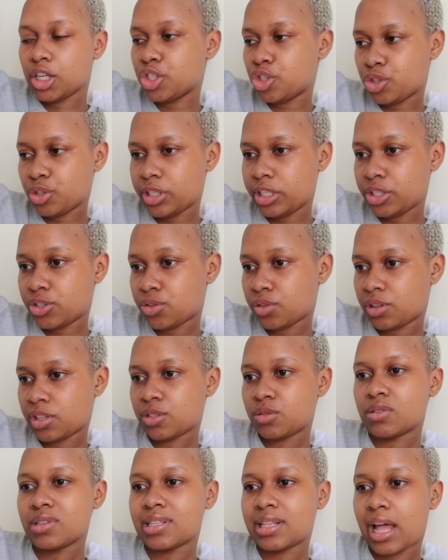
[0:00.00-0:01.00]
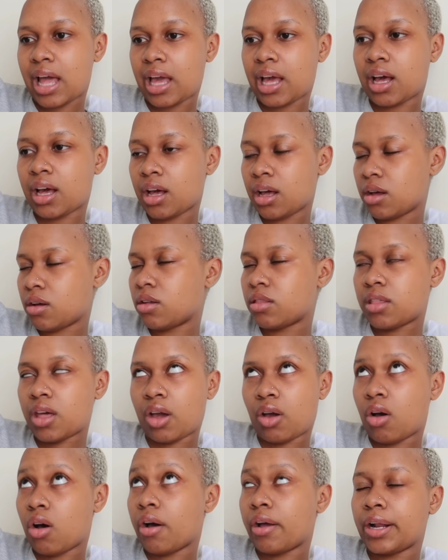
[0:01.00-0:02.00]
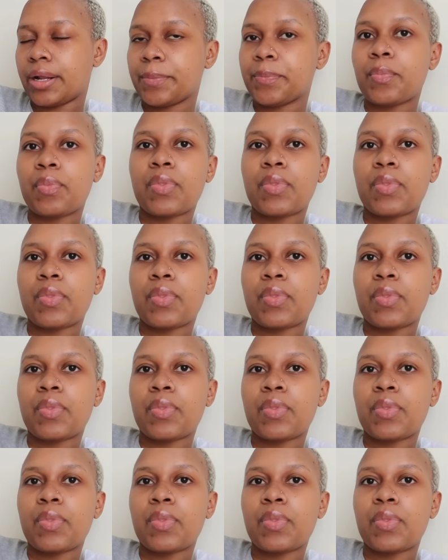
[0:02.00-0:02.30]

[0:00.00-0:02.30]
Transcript: literally so this was like thank god